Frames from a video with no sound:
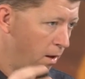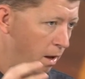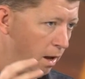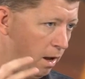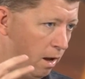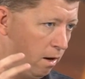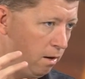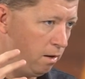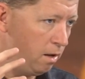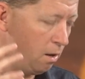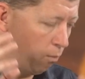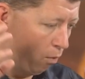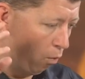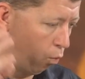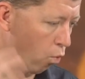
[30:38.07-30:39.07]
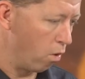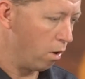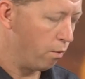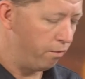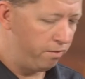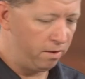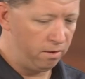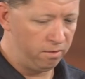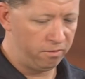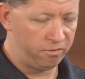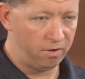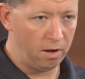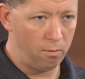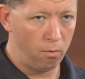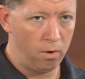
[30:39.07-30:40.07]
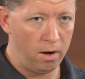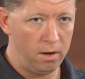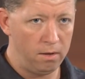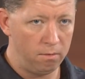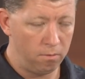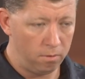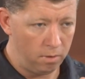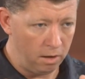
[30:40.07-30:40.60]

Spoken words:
And it will work with it in the same way,